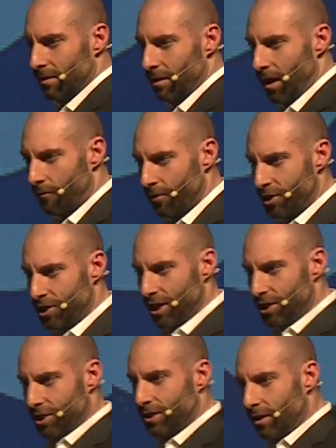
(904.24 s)
They
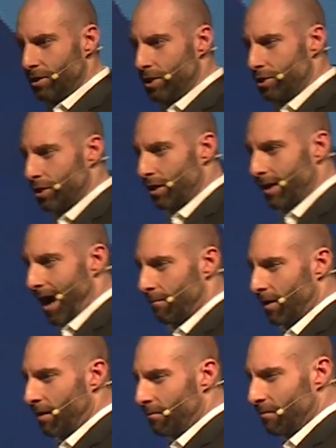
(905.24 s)
resisted the digital
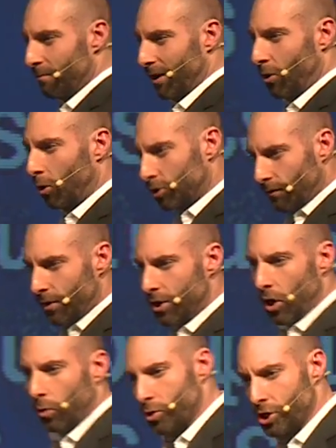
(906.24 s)
camera because of the
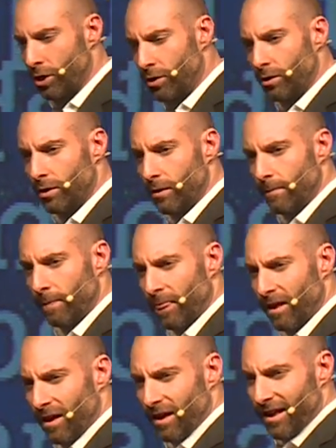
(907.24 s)
notion
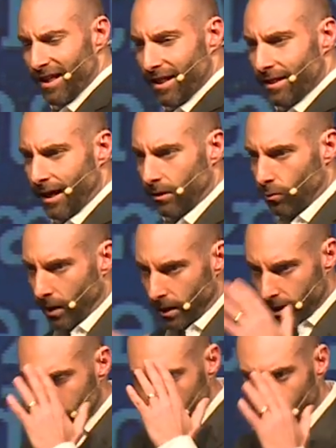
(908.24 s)
that, well,
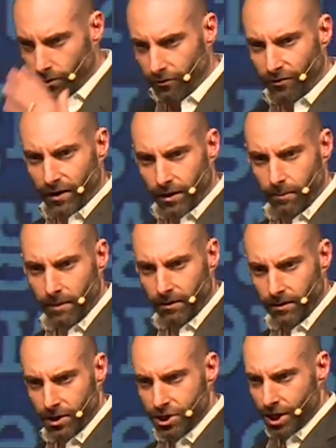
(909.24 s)
this is going to
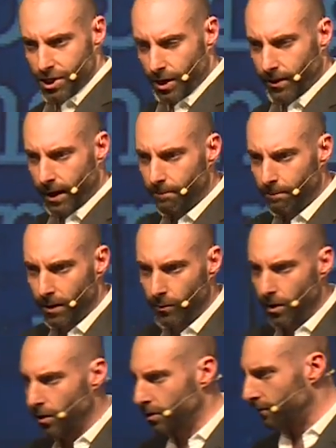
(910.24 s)
fundamentally change our company. We're
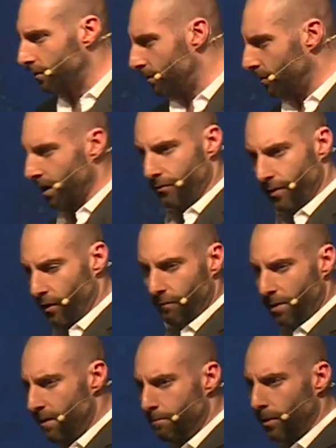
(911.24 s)
going to have to get rid of
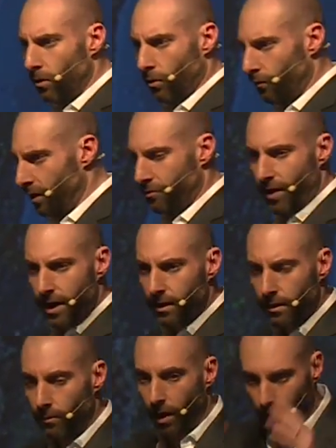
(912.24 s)
people or retrain
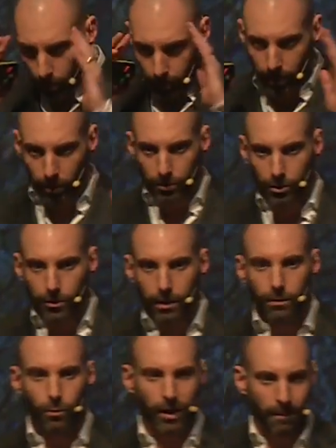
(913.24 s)
them, or how are we going to do it?
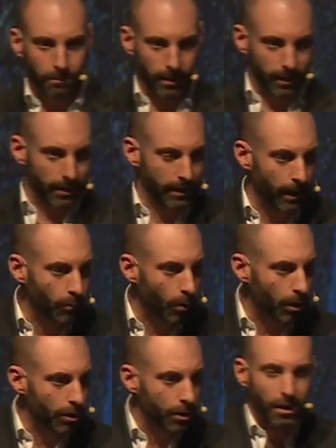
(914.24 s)
What happened instead
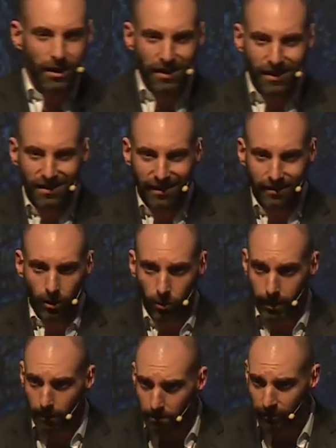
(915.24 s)
was that the whole
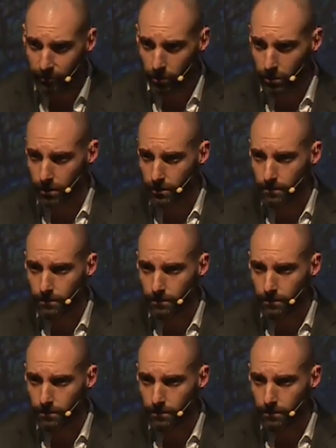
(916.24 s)
company folded.